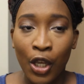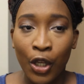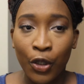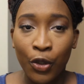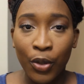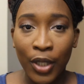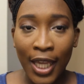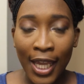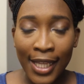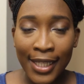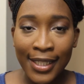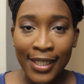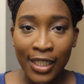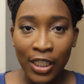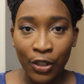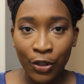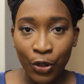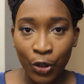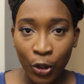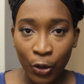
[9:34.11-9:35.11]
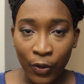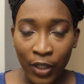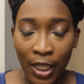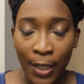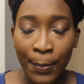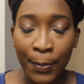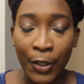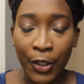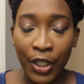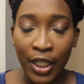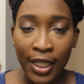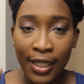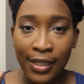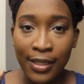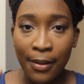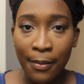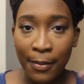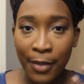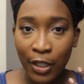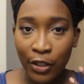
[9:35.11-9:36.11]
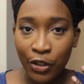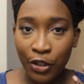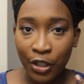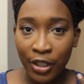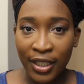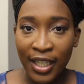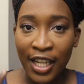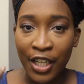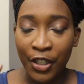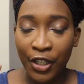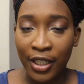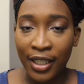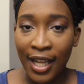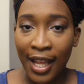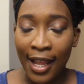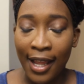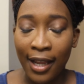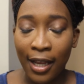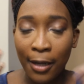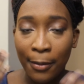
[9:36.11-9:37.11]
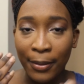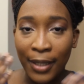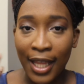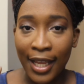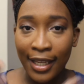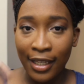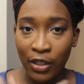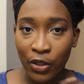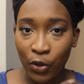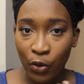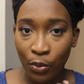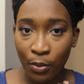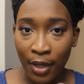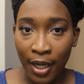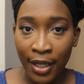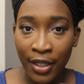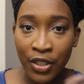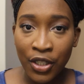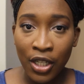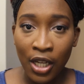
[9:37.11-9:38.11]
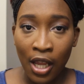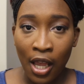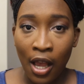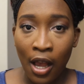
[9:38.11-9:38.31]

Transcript: You can still do it, but you need to make sure that you're not applying too much.